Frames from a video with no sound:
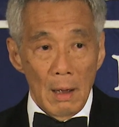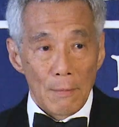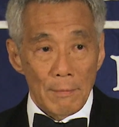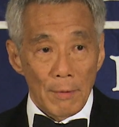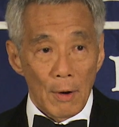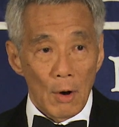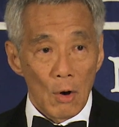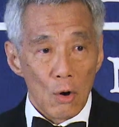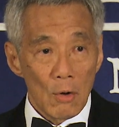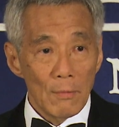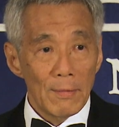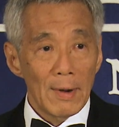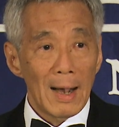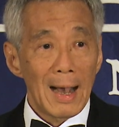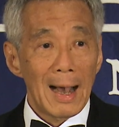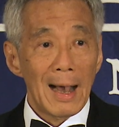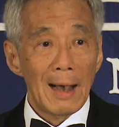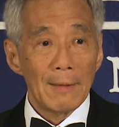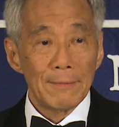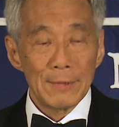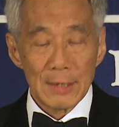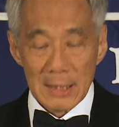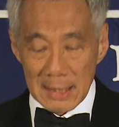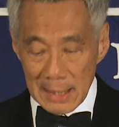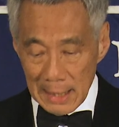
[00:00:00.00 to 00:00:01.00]
For over
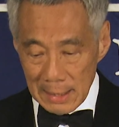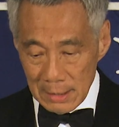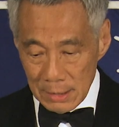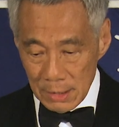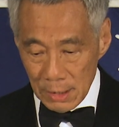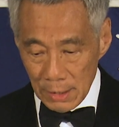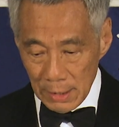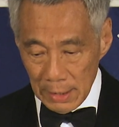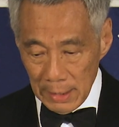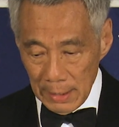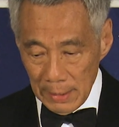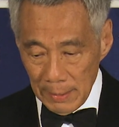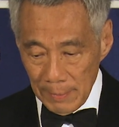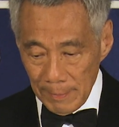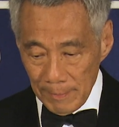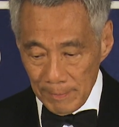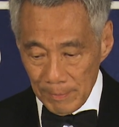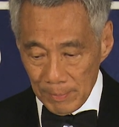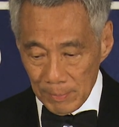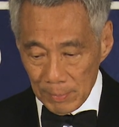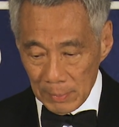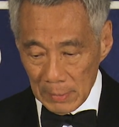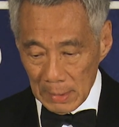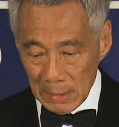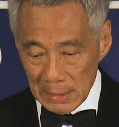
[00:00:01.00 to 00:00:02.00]
half a century,
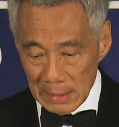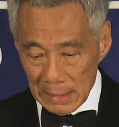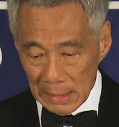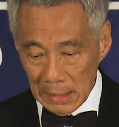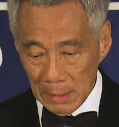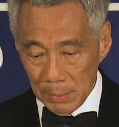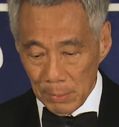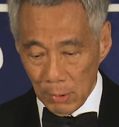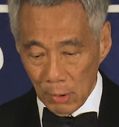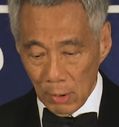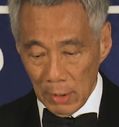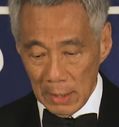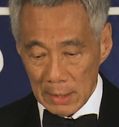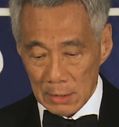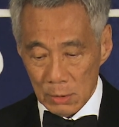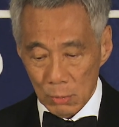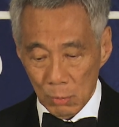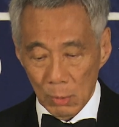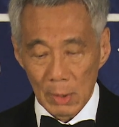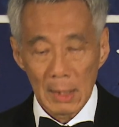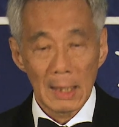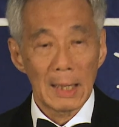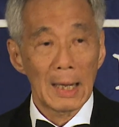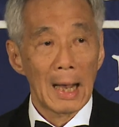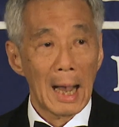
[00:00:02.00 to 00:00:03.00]
Singapore has
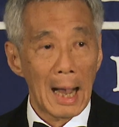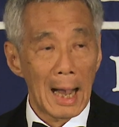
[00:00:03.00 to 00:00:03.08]
worked